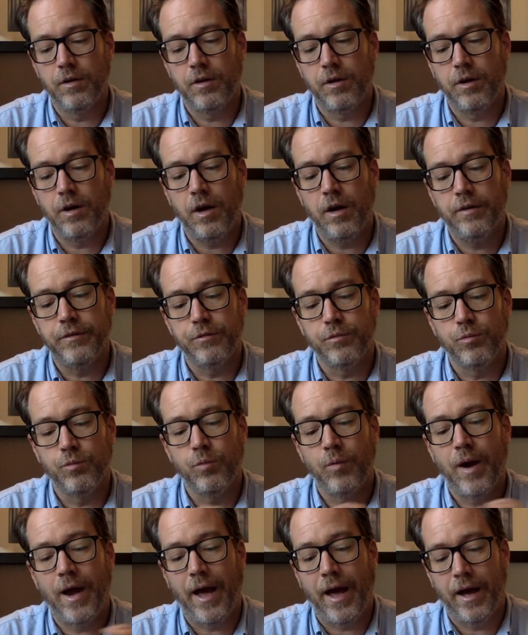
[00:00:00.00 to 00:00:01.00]
God's
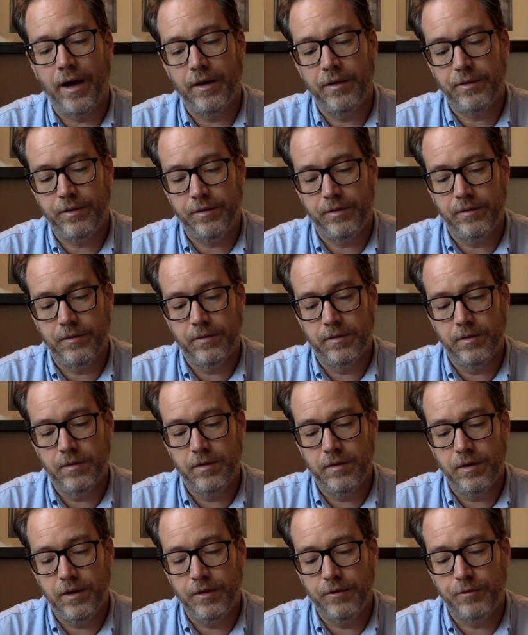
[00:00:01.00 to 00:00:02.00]
wrath
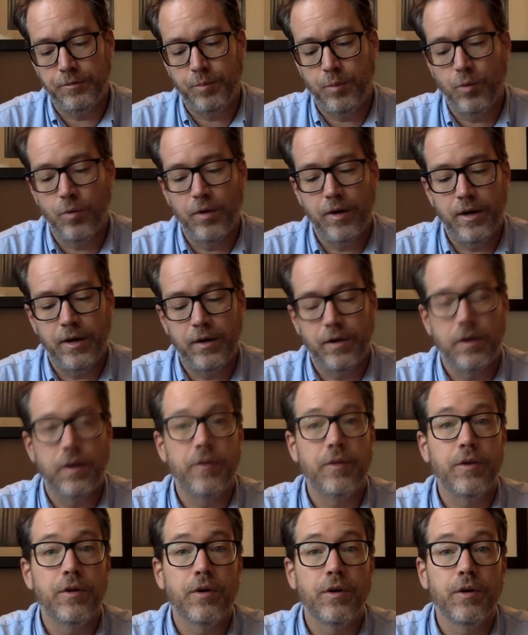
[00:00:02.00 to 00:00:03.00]
is poured out on
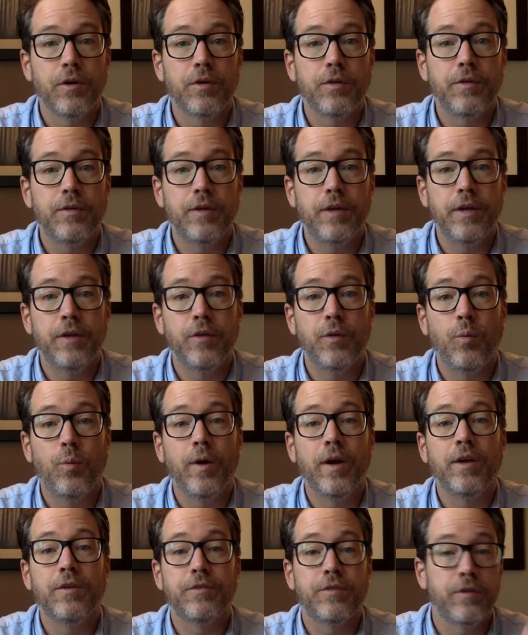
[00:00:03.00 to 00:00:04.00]
the earth in the
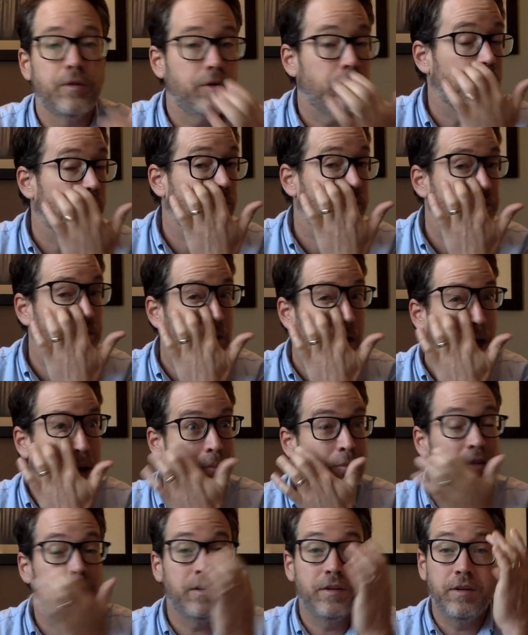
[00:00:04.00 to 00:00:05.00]
ways that are
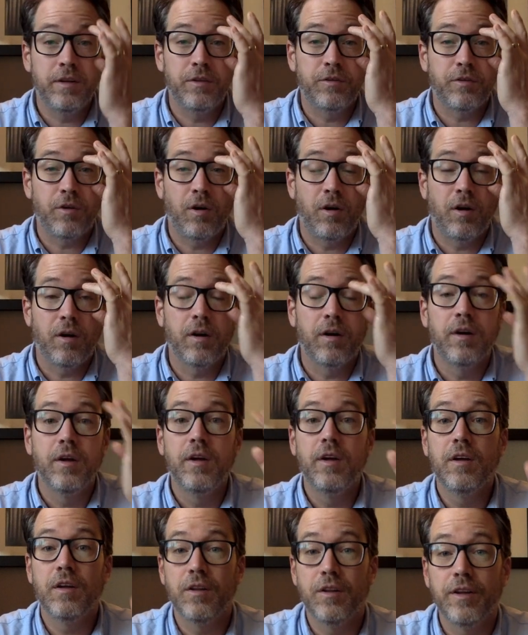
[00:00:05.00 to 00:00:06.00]
described. That these are
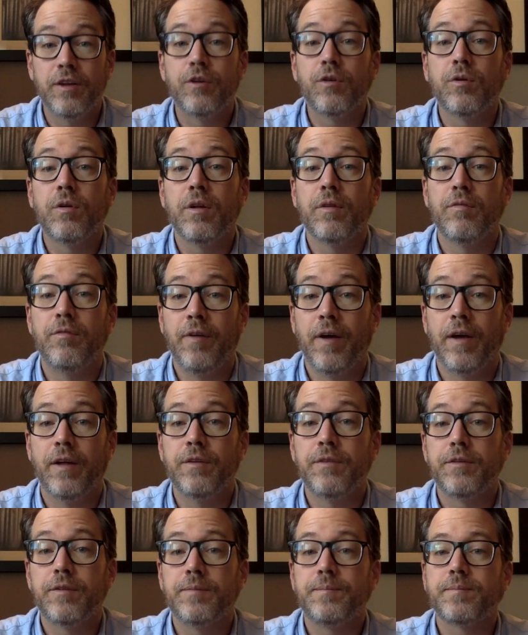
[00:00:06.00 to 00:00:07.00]
literal
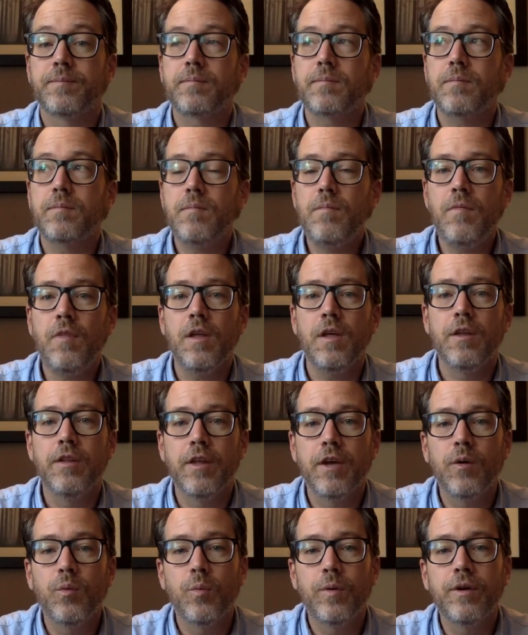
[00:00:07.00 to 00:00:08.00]
events
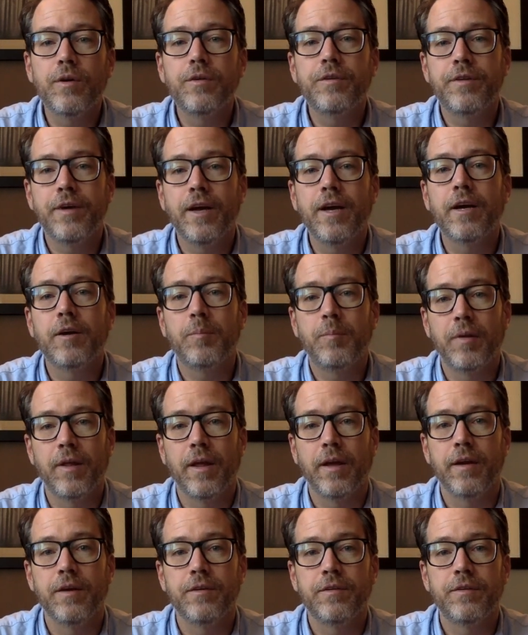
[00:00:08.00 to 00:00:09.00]
that will take
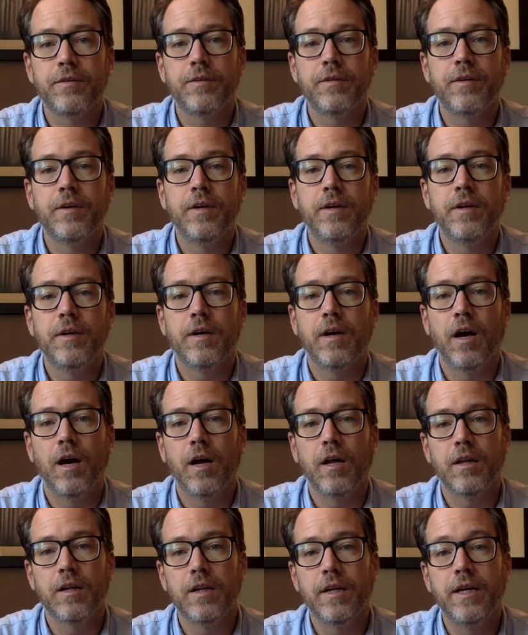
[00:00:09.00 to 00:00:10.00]
place uh,
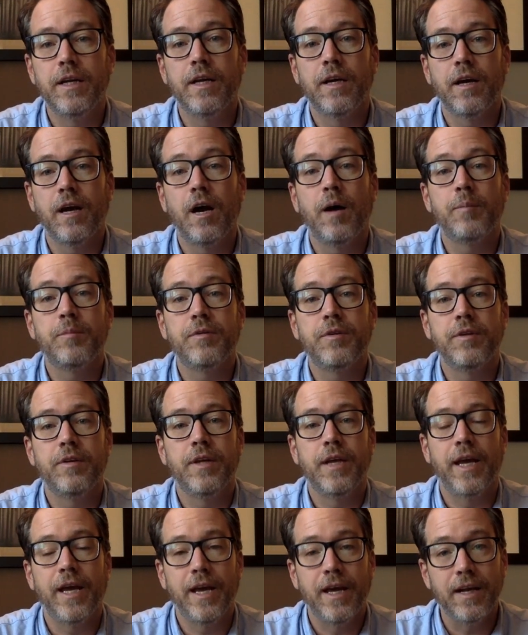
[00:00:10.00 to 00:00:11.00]
leading up to
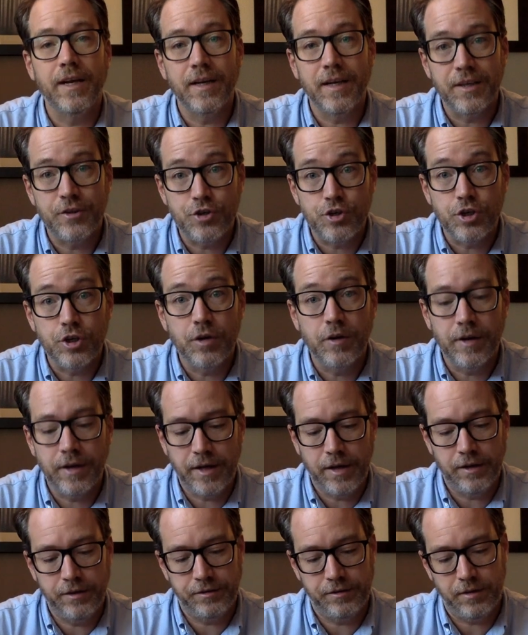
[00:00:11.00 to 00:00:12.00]
the end during
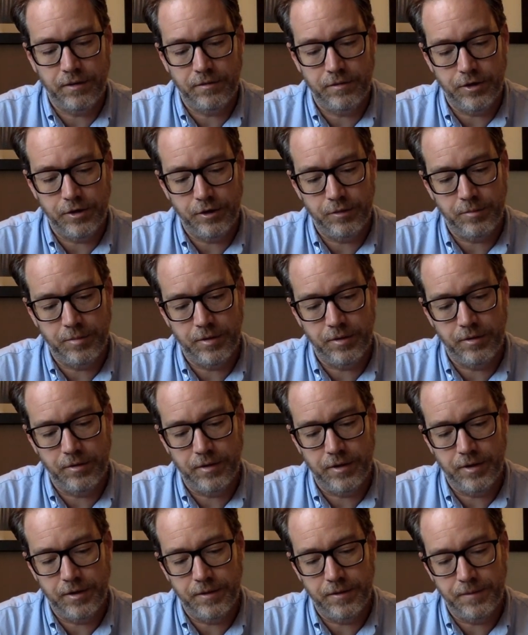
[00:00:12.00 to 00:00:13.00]
a seven year
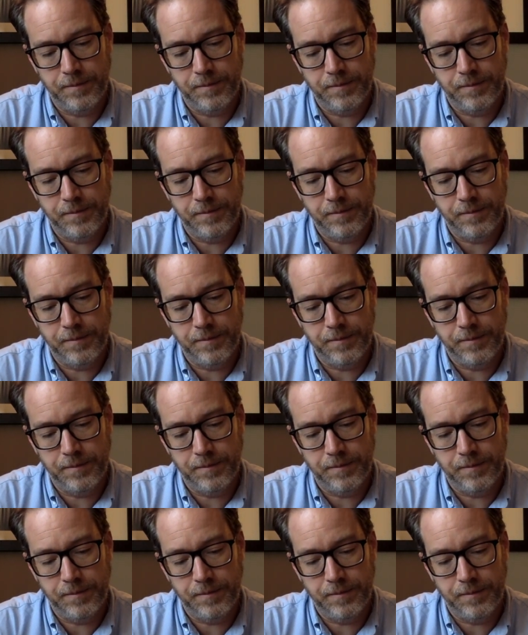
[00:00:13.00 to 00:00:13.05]
period.